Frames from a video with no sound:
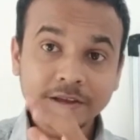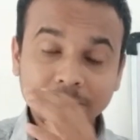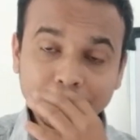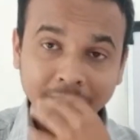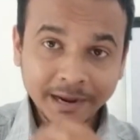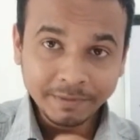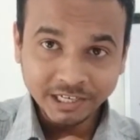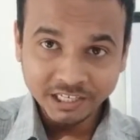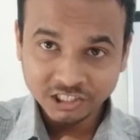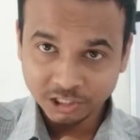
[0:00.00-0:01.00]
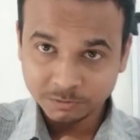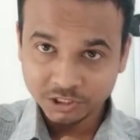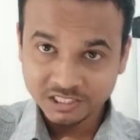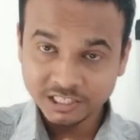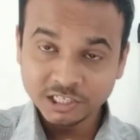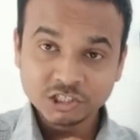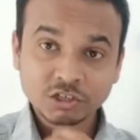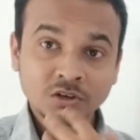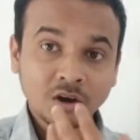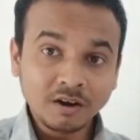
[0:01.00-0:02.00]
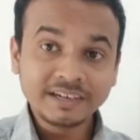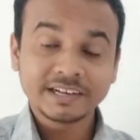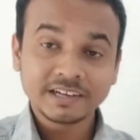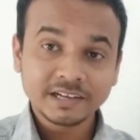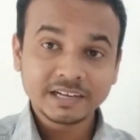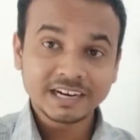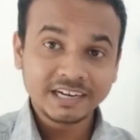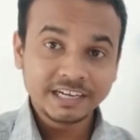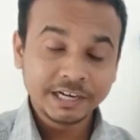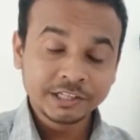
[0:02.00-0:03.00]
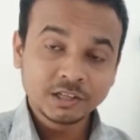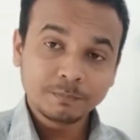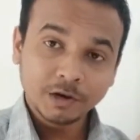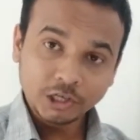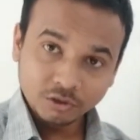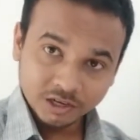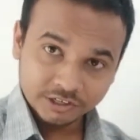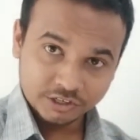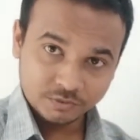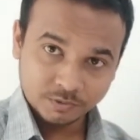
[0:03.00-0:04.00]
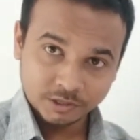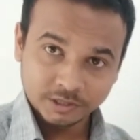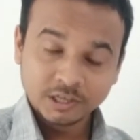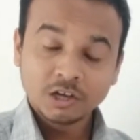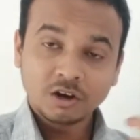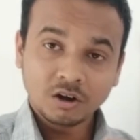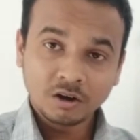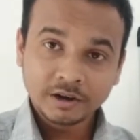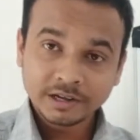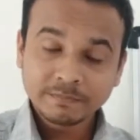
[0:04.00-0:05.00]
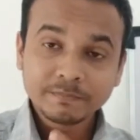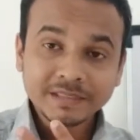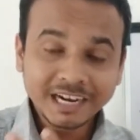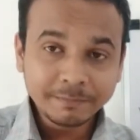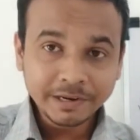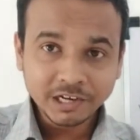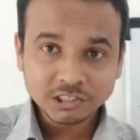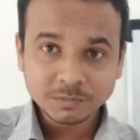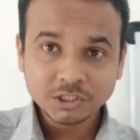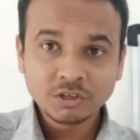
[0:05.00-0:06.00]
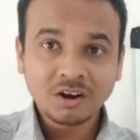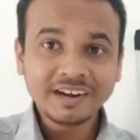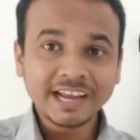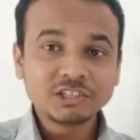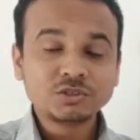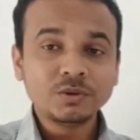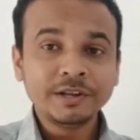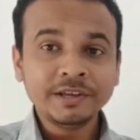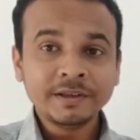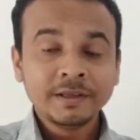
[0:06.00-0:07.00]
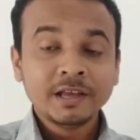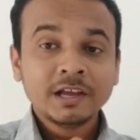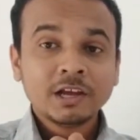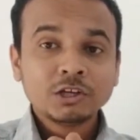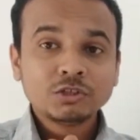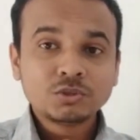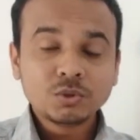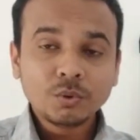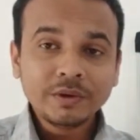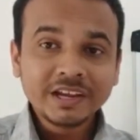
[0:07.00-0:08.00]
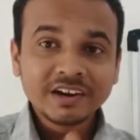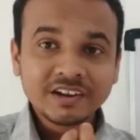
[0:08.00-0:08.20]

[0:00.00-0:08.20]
my meta descriptions is not containing the particular keyword, or that meta description is not actually showing